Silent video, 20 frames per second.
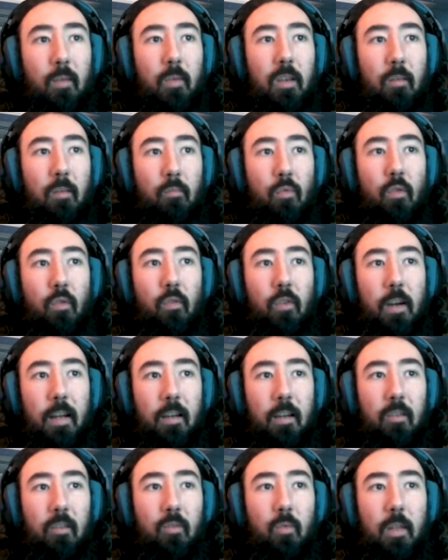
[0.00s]
We can move
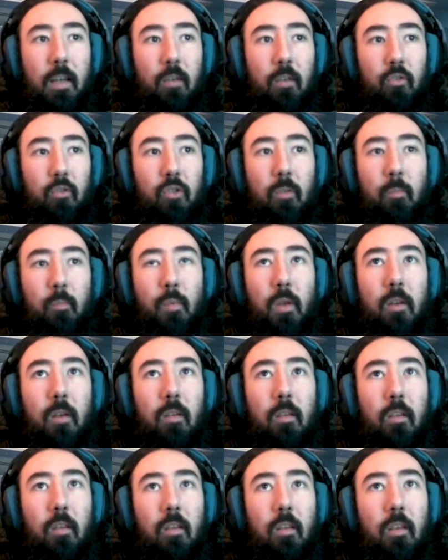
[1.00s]
around without jumping
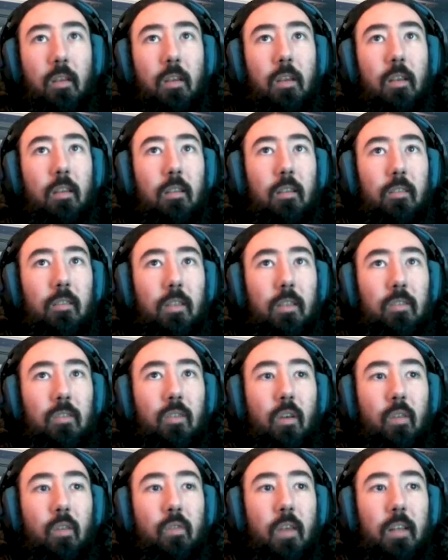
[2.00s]
because that's
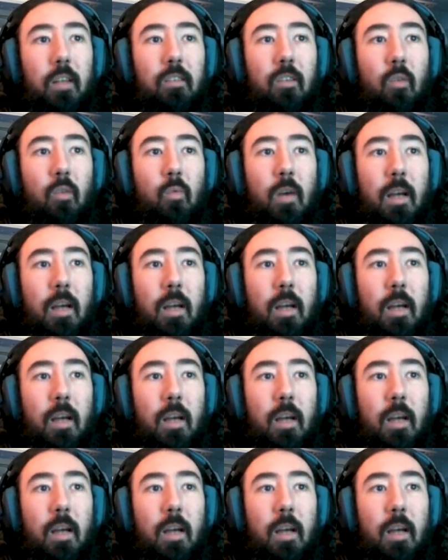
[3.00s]
not affecting our Y